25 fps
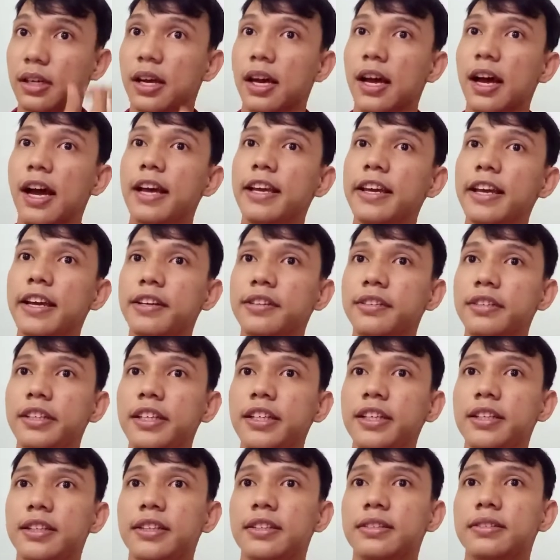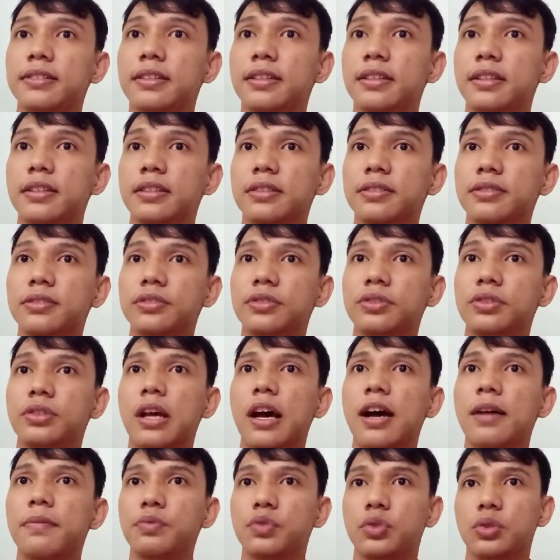I agree
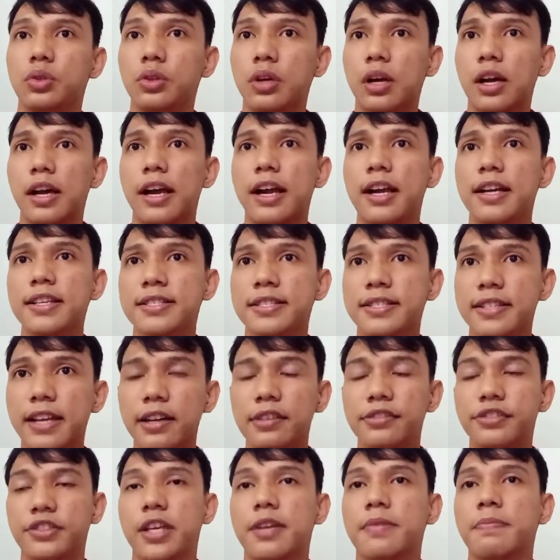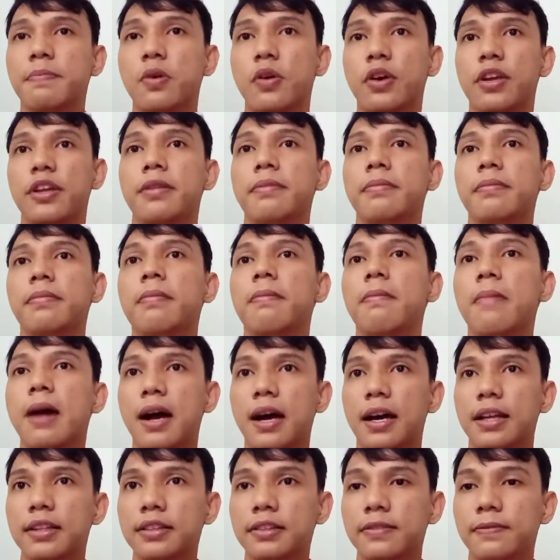up to a certain point,
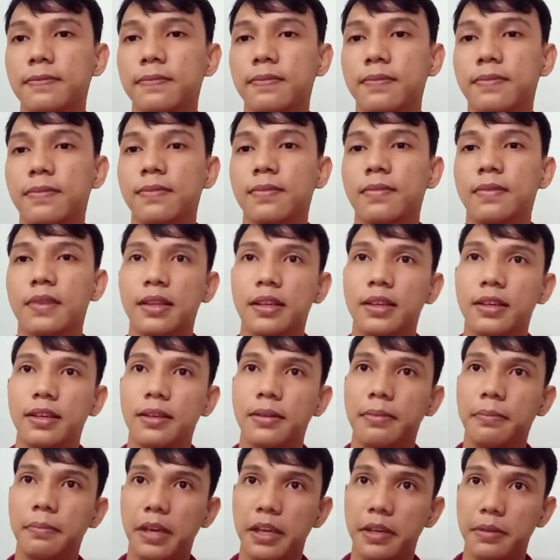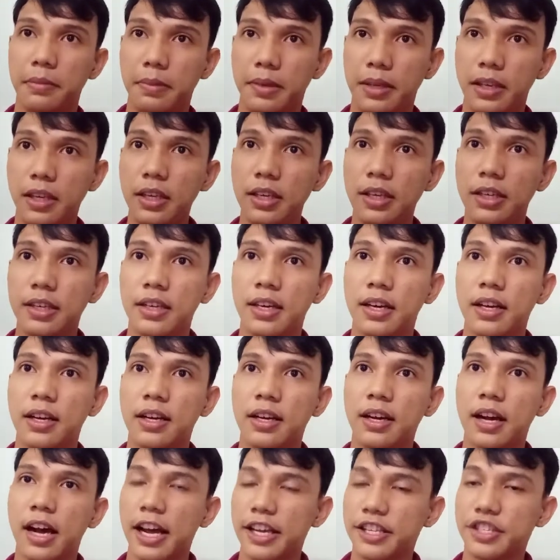but maybe
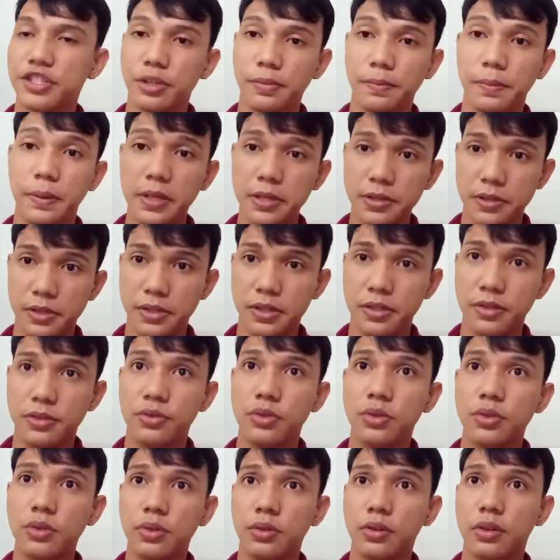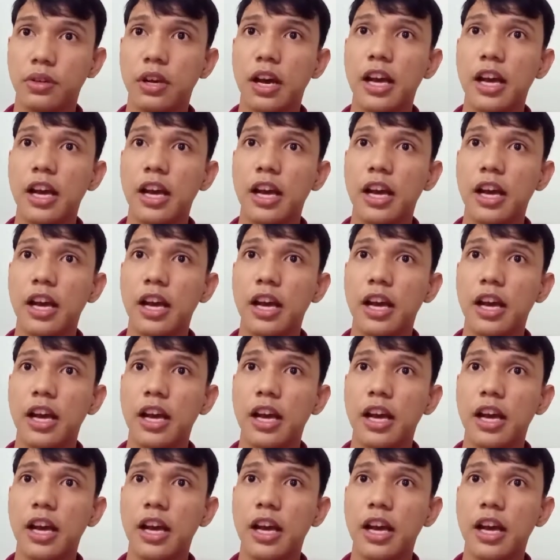I suppose to.